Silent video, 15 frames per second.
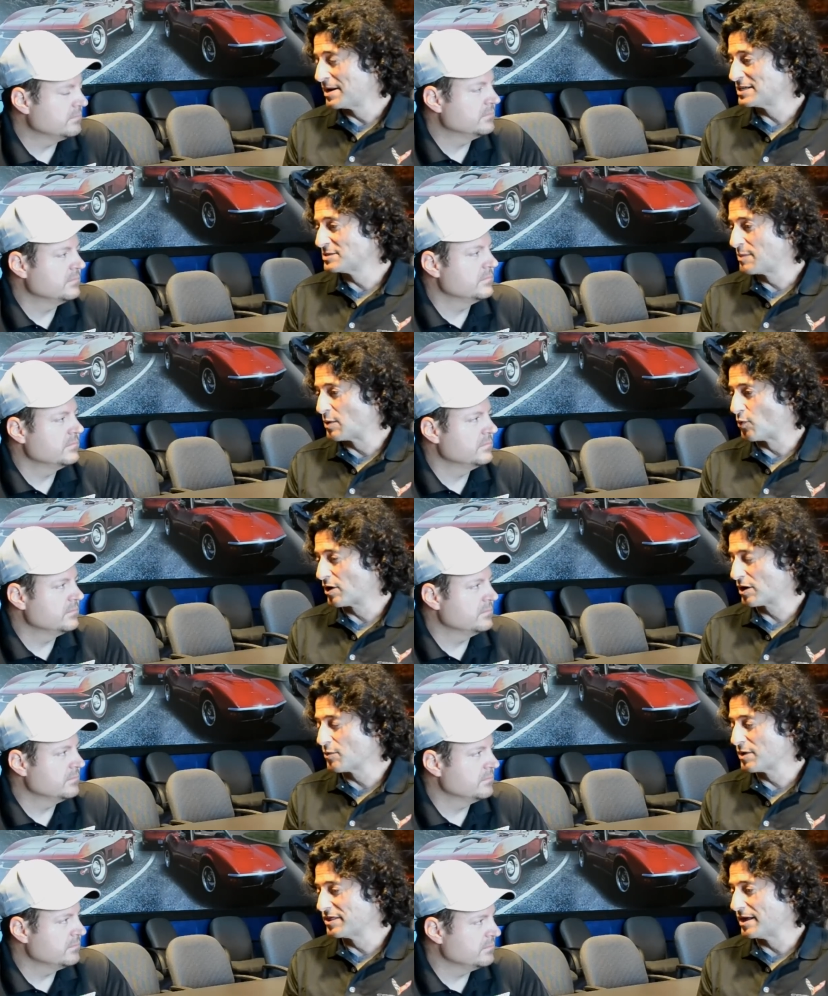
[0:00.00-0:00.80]
Speaker 1: as I've been
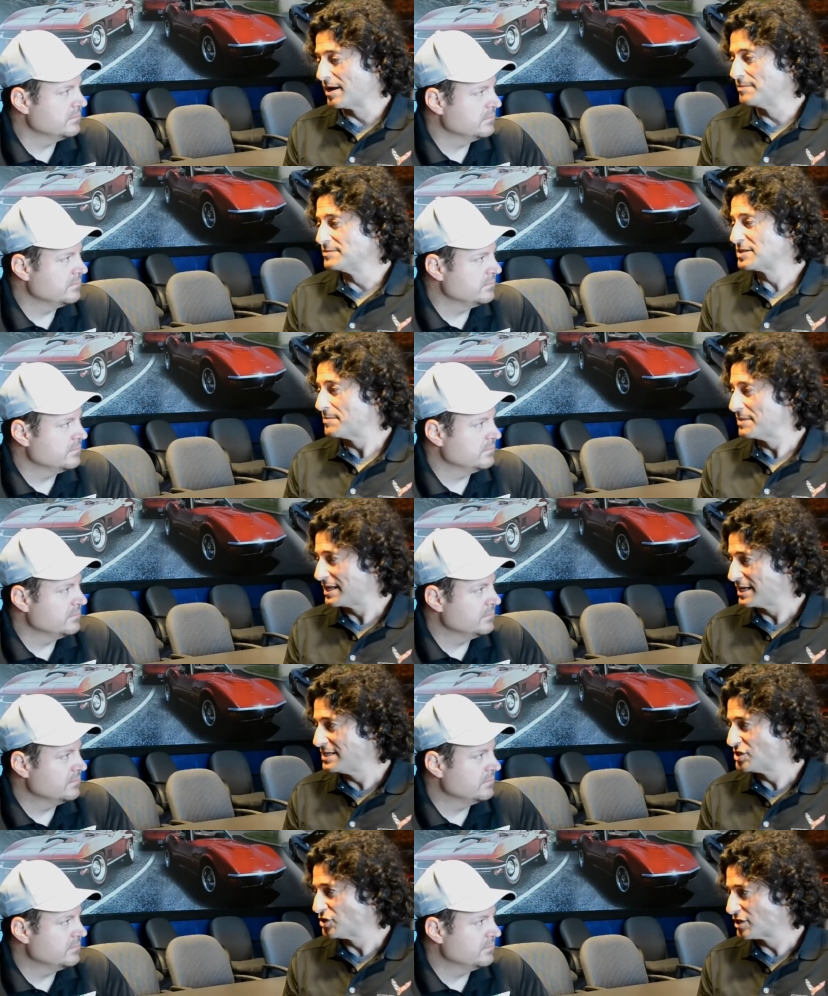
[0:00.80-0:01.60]
working with them, some of the
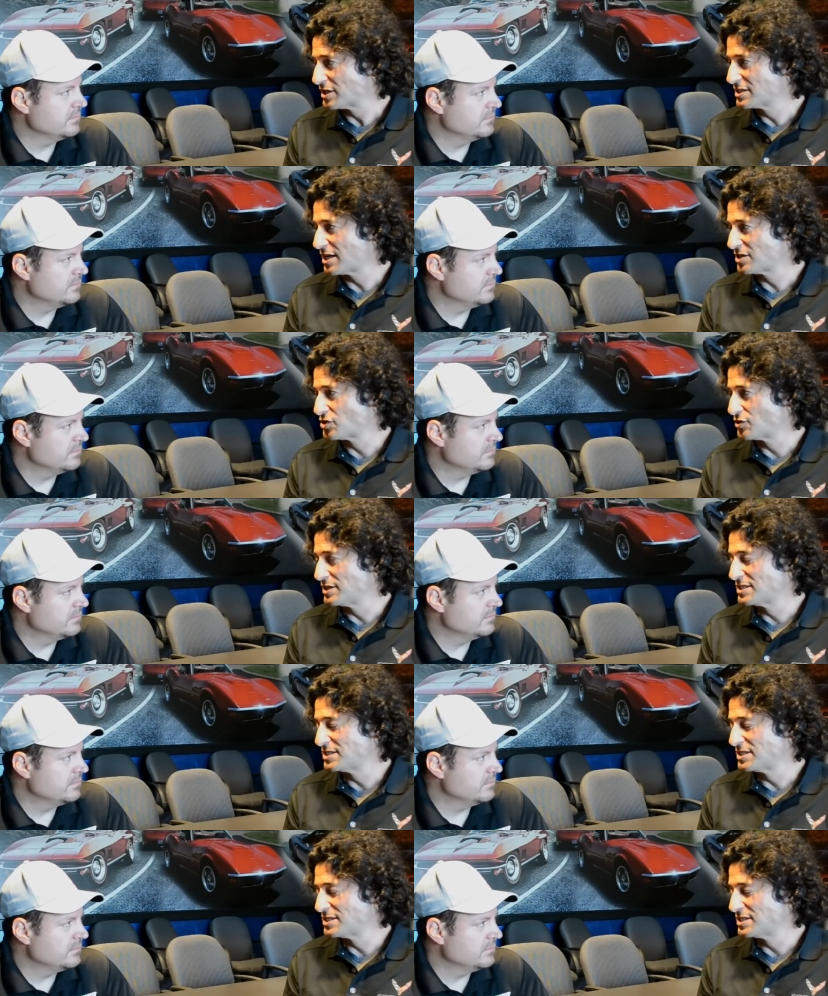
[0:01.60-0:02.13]
easier accessories